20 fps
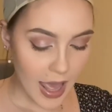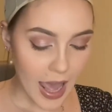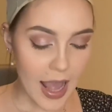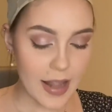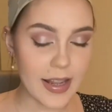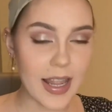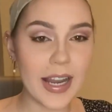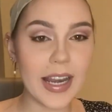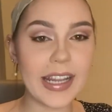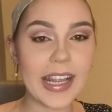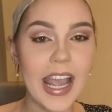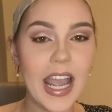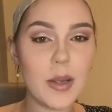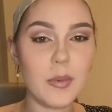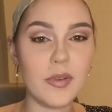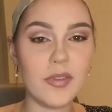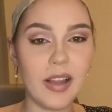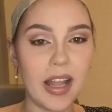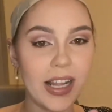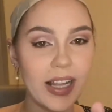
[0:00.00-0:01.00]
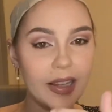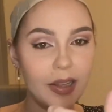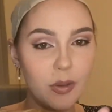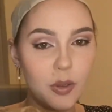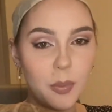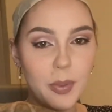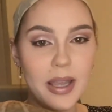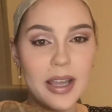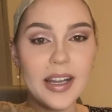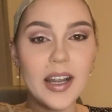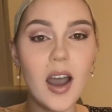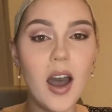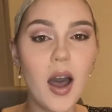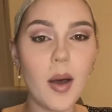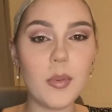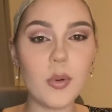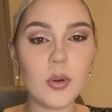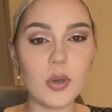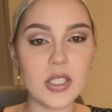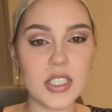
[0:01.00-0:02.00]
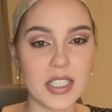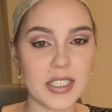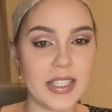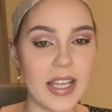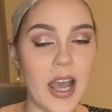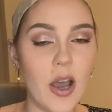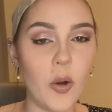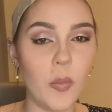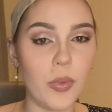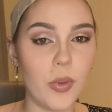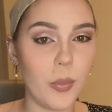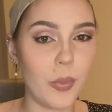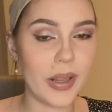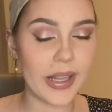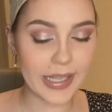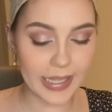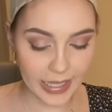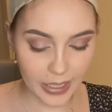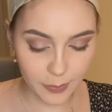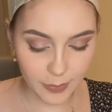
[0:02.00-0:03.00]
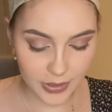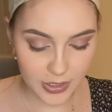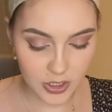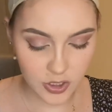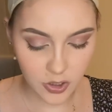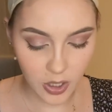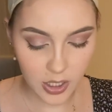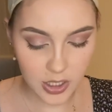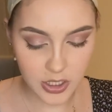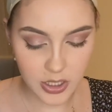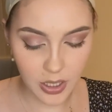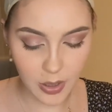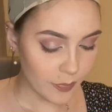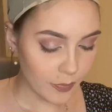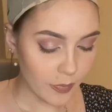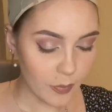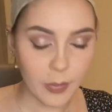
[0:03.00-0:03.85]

And then it came with like a little bit of cardboard just to help the wig keep its structure.